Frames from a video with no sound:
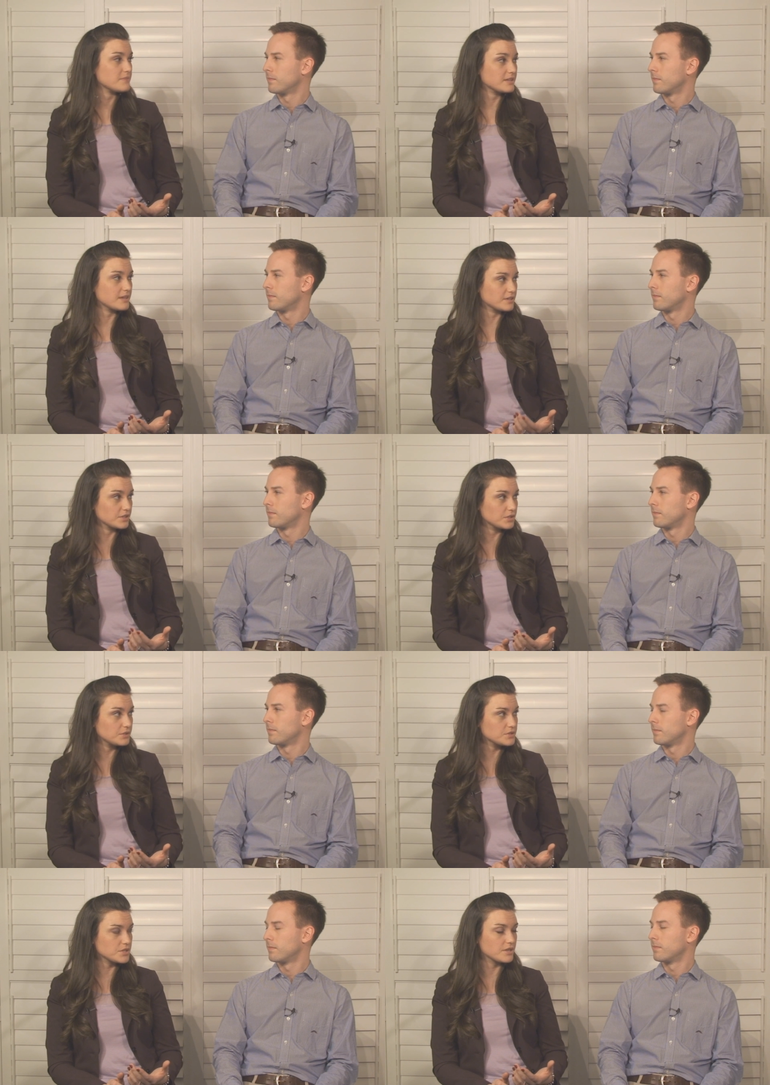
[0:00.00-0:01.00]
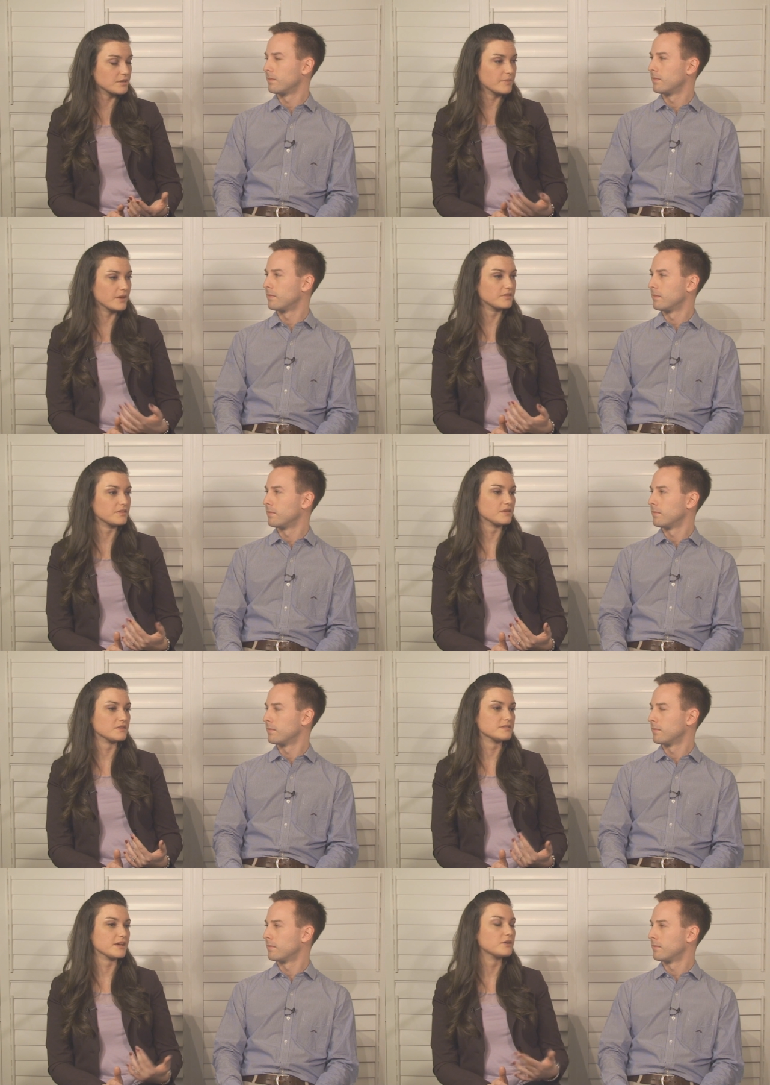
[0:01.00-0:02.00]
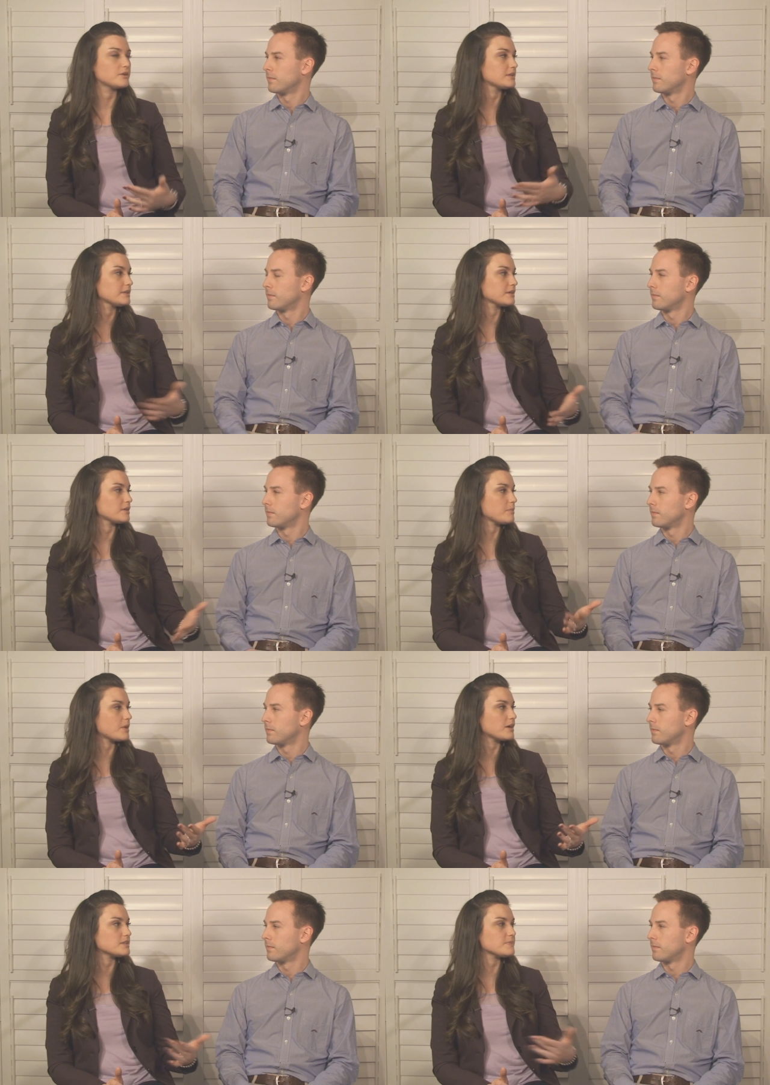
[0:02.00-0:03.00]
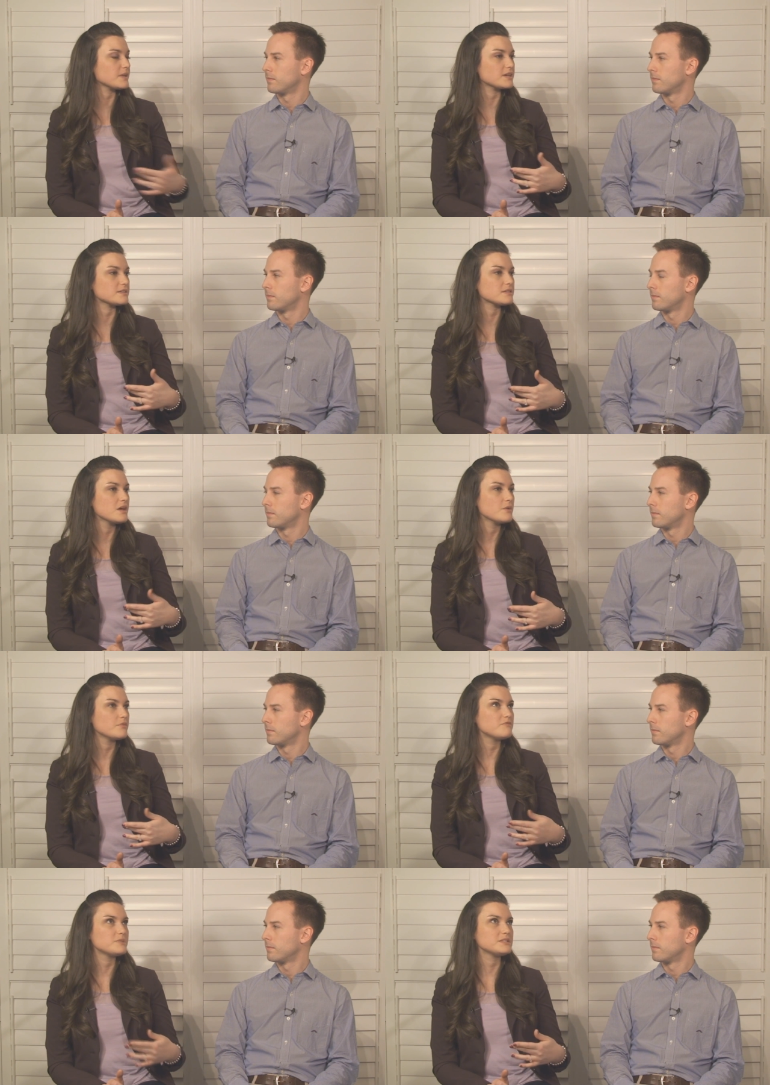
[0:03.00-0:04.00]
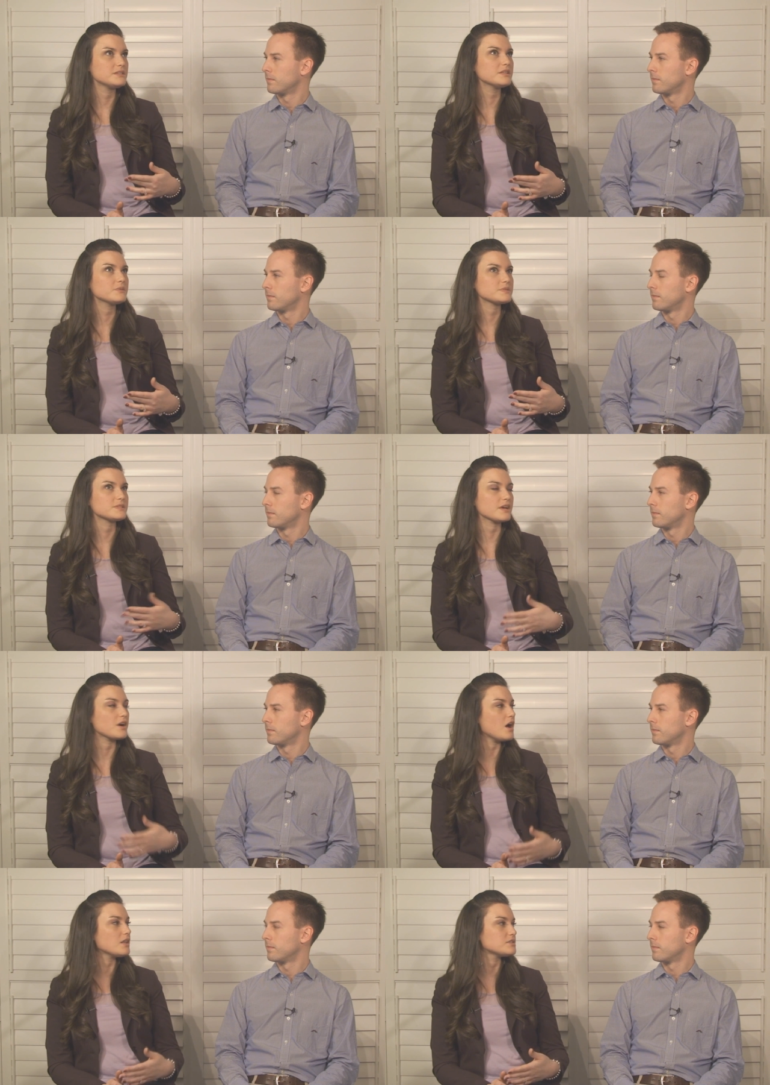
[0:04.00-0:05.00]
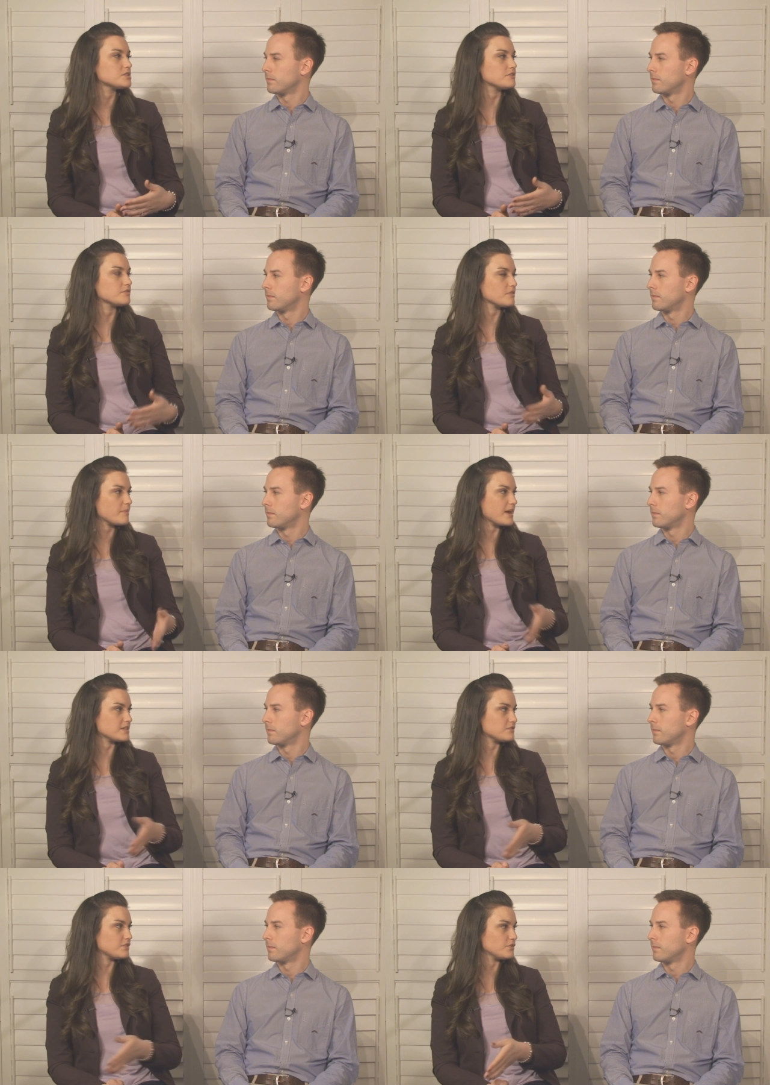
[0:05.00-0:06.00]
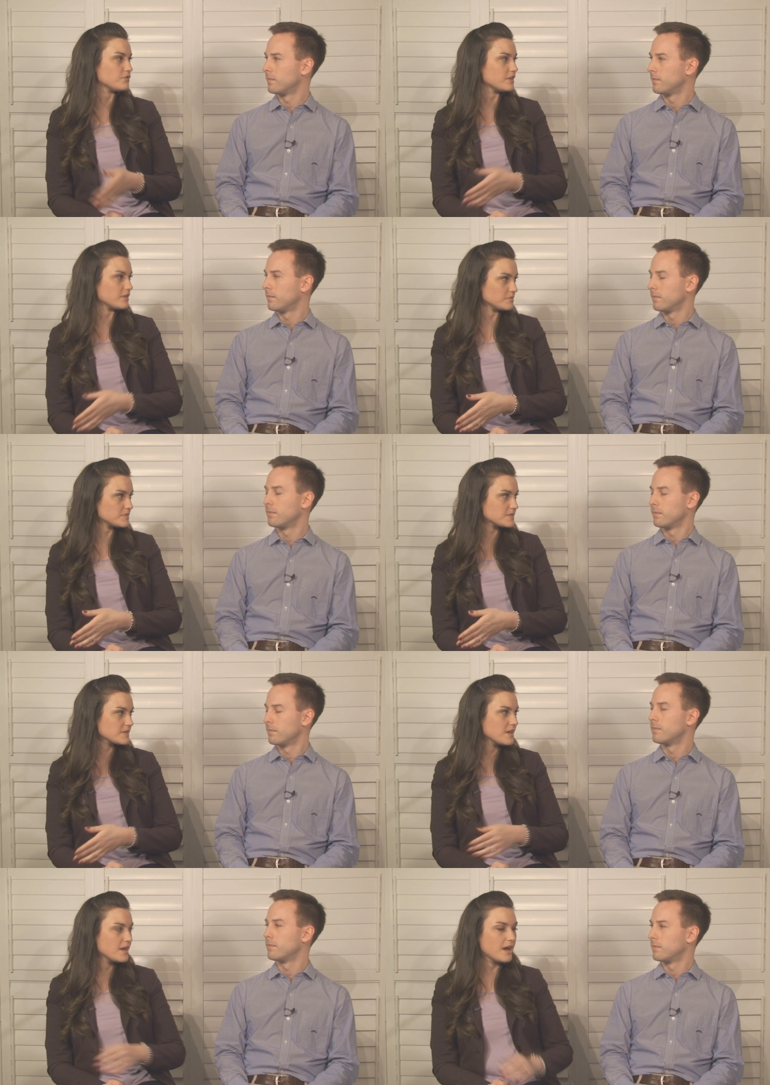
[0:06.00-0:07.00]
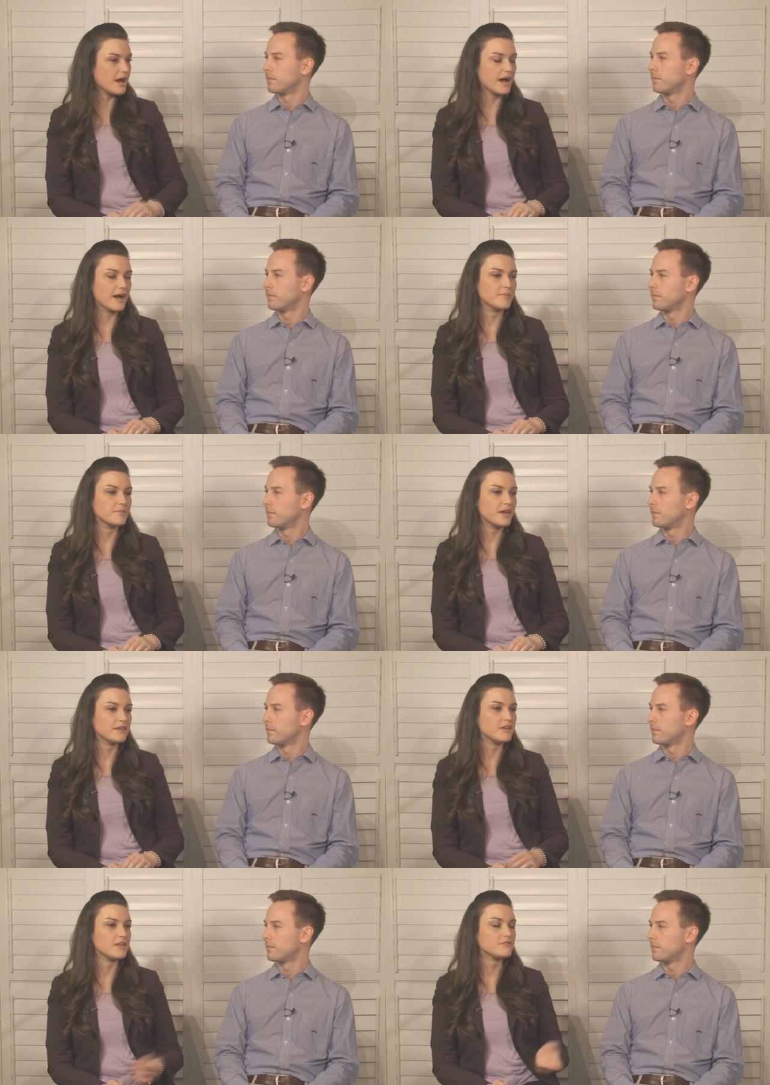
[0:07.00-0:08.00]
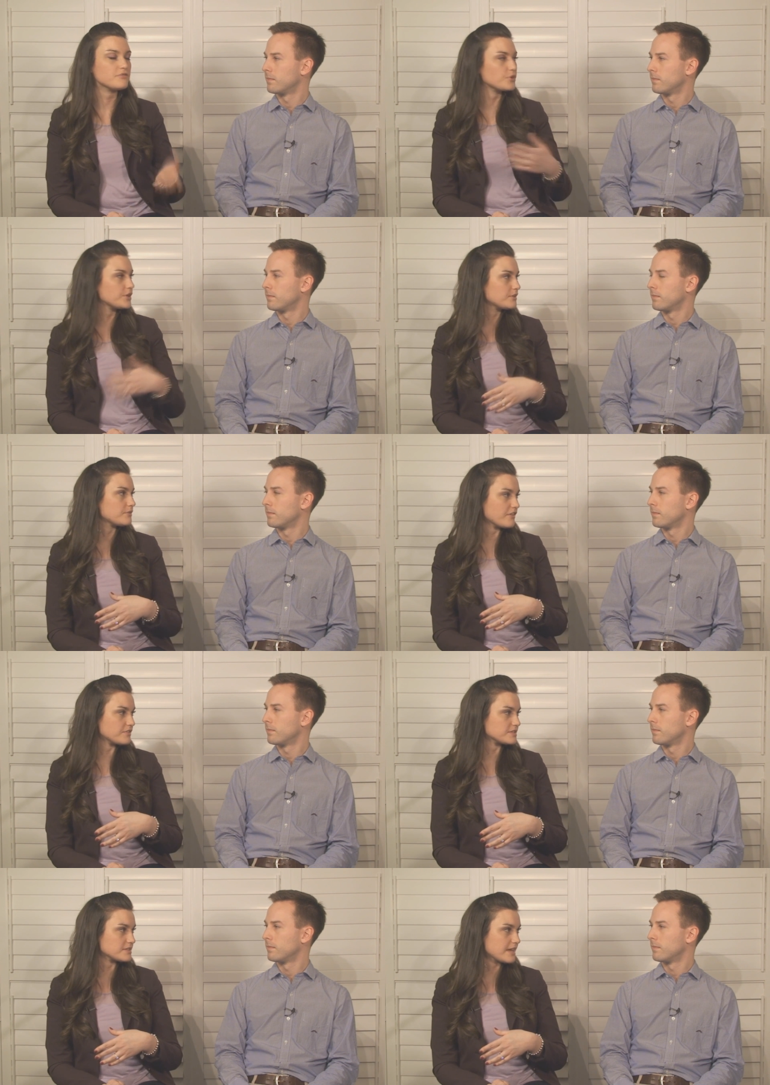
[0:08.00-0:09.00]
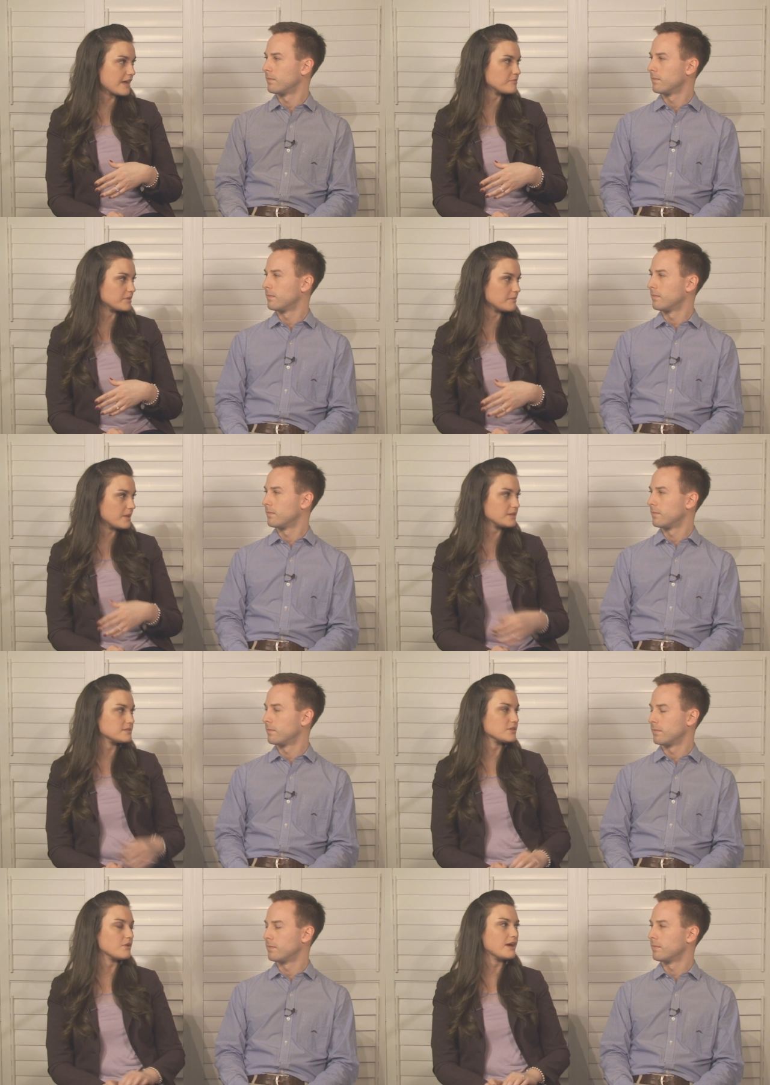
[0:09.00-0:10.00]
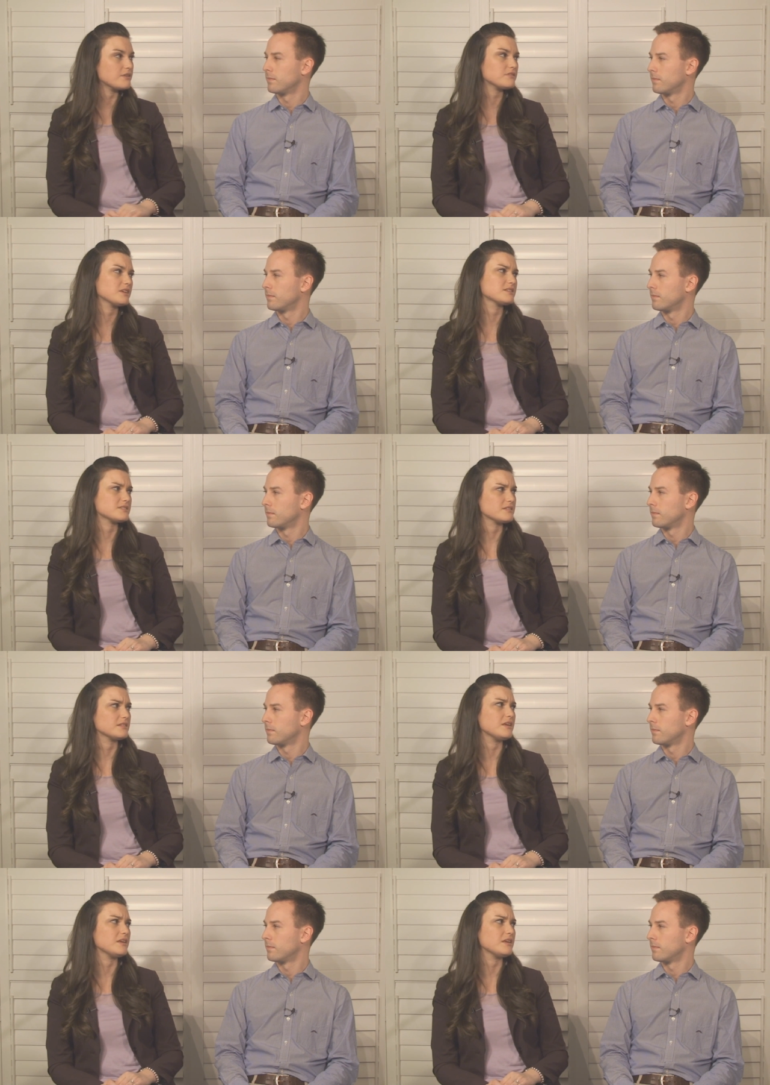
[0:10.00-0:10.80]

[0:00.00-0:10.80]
Speaker 1: to make that conclusion about the psychoanalytical parts because we've been dealing with psychology for the past few films um, and, and Freudian references have been made, so I don't think it's a